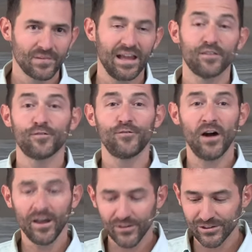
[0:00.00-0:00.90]
and
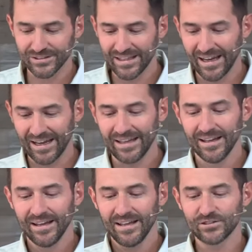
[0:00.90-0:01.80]
Father's Day
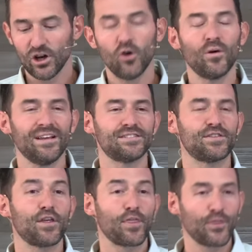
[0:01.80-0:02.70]
is always
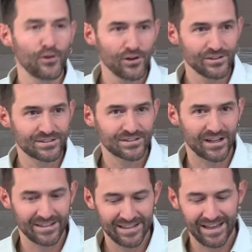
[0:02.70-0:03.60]
the third
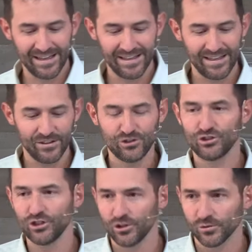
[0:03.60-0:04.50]
Sunday in
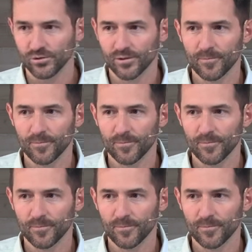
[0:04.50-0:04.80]
June.